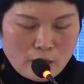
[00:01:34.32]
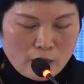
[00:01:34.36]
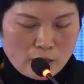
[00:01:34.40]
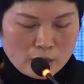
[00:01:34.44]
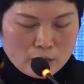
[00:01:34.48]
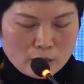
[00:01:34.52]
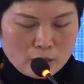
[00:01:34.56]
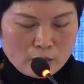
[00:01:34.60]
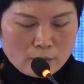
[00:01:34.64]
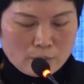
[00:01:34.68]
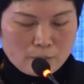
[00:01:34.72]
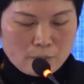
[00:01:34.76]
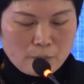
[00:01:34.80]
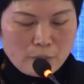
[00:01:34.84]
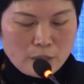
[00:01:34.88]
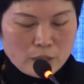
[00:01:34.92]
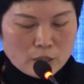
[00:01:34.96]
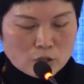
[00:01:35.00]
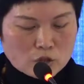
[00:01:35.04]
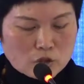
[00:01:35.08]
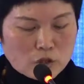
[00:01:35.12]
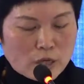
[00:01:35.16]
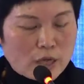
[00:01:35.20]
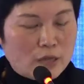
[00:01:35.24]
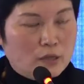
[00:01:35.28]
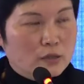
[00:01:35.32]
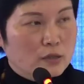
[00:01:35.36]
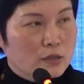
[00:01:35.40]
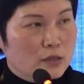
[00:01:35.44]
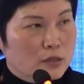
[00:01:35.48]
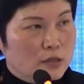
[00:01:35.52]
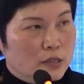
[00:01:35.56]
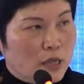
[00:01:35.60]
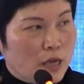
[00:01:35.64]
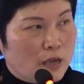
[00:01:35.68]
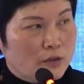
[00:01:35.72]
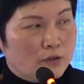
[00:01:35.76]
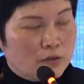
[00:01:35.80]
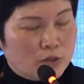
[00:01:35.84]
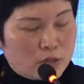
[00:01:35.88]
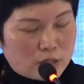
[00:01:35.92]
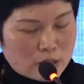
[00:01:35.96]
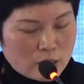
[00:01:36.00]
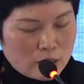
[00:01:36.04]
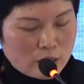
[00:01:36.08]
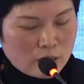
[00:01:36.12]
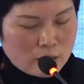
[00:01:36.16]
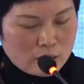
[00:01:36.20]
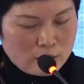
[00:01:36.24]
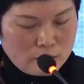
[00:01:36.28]
and big changes
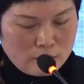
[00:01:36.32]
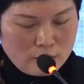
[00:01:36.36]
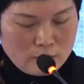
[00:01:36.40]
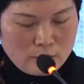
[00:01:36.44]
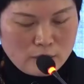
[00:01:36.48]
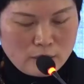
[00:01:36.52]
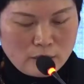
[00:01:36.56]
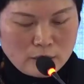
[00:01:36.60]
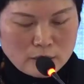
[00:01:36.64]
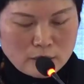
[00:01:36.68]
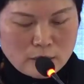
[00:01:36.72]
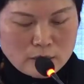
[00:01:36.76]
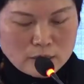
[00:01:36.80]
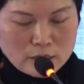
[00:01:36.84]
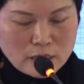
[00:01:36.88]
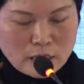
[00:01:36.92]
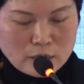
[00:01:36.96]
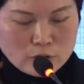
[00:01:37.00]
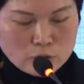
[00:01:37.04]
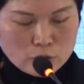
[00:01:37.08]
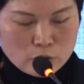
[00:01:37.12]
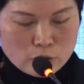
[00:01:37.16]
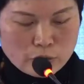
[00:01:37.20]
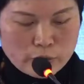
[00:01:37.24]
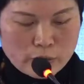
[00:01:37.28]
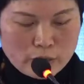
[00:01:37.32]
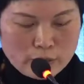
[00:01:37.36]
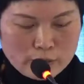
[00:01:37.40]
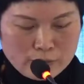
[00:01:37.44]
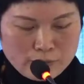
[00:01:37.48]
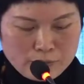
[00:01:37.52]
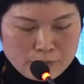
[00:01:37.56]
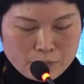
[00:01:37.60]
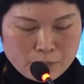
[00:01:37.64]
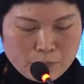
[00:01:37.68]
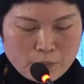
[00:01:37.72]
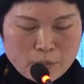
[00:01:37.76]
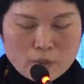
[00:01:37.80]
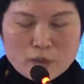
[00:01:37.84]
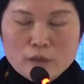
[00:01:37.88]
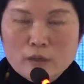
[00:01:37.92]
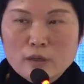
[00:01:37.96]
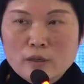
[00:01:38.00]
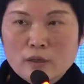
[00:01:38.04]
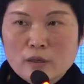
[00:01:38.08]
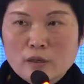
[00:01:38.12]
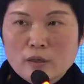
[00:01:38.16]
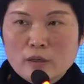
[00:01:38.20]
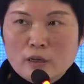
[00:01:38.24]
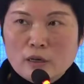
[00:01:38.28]
unseen in a century.
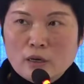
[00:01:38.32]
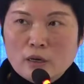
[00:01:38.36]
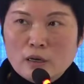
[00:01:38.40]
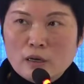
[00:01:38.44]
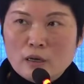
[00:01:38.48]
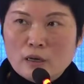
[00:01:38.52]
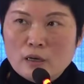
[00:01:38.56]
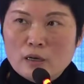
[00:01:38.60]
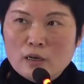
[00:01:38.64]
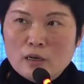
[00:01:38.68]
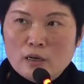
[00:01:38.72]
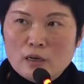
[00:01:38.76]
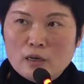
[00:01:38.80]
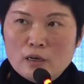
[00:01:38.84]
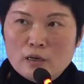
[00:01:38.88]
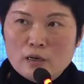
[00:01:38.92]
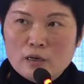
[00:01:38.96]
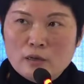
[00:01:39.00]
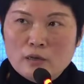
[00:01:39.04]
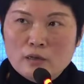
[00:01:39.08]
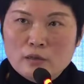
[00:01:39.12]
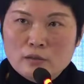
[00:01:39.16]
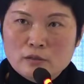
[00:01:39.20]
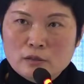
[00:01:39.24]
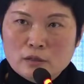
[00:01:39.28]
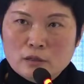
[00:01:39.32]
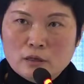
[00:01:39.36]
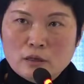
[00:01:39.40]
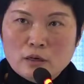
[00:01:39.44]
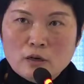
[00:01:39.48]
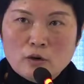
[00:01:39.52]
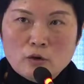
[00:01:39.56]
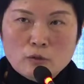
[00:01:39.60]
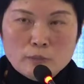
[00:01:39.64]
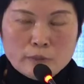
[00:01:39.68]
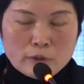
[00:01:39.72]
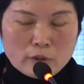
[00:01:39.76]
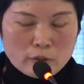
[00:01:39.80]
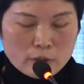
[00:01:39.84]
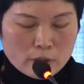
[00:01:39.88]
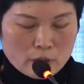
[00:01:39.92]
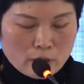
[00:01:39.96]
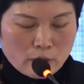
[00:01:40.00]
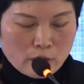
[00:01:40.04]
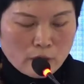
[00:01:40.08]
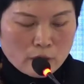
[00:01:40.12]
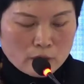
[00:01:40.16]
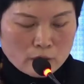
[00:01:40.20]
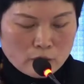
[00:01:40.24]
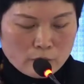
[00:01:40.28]
The global
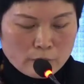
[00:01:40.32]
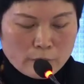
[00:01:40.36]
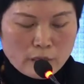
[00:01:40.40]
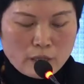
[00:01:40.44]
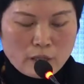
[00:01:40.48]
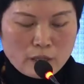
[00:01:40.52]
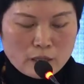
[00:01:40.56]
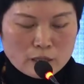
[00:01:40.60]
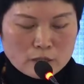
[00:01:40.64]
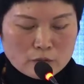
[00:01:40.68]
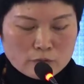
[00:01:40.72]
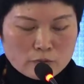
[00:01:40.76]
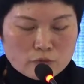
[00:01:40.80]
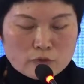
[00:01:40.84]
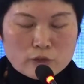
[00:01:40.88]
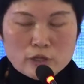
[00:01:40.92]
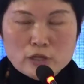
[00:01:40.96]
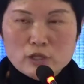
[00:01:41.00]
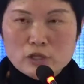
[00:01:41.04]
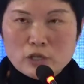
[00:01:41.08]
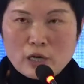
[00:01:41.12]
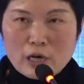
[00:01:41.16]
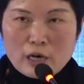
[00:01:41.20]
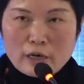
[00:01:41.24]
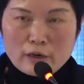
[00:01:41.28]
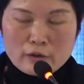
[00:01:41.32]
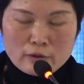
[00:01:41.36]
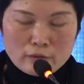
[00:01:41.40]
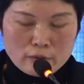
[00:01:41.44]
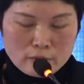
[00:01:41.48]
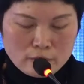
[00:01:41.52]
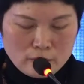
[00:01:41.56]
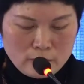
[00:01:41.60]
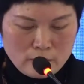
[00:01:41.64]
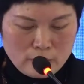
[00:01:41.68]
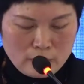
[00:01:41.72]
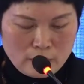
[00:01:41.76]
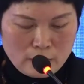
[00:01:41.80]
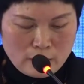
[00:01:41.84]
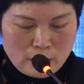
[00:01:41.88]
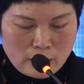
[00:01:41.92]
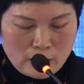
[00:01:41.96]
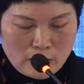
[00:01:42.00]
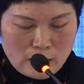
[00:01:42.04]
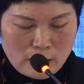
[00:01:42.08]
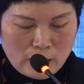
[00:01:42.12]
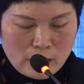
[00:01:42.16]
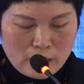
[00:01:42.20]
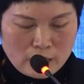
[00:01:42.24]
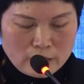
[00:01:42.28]
economy is fragile,
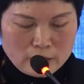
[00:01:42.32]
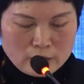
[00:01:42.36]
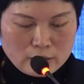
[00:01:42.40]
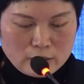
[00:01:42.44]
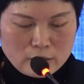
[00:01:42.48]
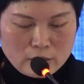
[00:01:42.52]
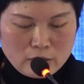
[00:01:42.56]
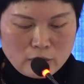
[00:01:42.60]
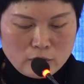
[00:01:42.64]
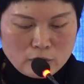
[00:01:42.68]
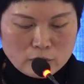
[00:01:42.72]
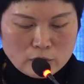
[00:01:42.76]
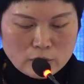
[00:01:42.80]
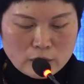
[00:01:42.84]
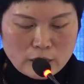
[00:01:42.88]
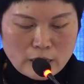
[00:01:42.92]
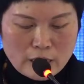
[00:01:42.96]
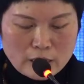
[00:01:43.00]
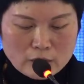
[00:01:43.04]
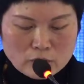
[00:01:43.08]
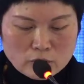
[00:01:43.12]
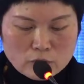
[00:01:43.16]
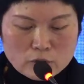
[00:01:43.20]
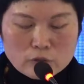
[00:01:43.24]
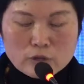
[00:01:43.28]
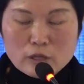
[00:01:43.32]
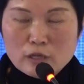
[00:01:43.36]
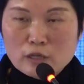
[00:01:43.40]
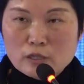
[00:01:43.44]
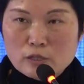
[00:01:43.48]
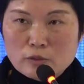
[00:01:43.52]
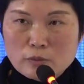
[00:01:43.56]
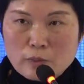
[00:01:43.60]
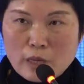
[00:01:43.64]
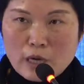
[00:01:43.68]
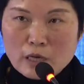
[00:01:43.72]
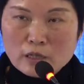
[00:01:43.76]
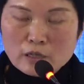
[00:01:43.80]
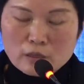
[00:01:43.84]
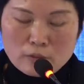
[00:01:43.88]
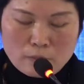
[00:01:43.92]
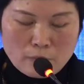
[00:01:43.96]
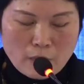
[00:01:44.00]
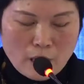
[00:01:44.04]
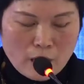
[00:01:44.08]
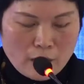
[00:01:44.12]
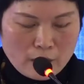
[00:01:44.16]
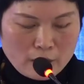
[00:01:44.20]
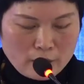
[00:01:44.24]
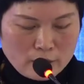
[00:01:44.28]
and unilateralism
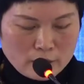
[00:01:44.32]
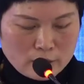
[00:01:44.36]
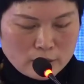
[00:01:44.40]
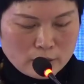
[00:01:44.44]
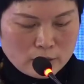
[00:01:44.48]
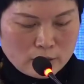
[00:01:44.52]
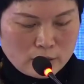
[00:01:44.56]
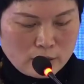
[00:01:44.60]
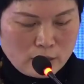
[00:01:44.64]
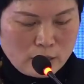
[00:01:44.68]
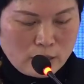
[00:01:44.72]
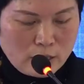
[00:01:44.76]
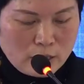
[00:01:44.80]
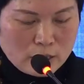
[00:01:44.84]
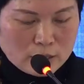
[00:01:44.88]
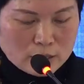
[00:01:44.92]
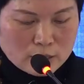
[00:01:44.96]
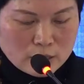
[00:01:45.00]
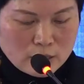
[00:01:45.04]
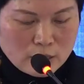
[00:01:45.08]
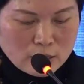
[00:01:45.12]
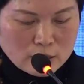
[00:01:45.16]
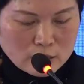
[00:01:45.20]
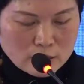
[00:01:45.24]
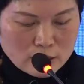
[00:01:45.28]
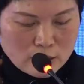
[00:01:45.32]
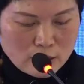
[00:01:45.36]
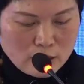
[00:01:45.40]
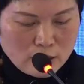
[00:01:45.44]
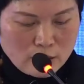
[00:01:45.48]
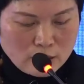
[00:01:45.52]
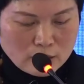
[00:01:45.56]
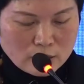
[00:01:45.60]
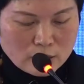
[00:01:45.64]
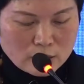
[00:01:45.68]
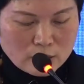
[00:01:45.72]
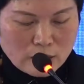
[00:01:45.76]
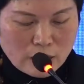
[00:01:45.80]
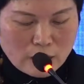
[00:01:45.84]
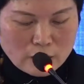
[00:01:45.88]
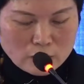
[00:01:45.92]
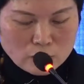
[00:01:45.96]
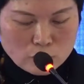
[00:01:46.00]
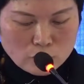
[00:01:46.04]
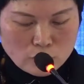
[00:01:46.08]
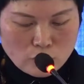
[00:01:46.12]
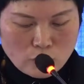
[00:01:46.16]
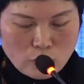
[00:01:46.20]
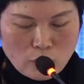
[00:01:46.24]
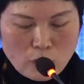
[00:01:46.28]
undermines the existing
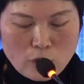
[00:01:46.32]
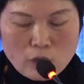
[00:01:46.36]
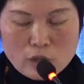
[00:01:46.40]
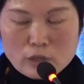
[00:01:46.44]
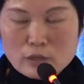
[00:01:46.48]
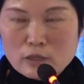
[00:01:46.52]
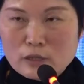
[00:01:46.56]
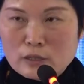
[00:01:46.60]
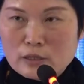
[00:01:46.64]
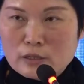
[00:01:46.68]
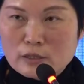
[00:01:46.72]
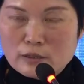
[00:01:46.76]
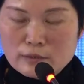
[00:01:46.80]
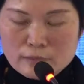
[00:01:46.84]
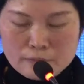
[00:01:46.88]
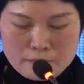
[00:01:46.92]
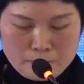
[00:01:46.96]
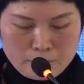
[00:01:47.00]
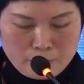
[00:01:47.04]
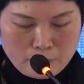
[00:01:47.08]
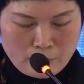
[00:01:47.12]
international order,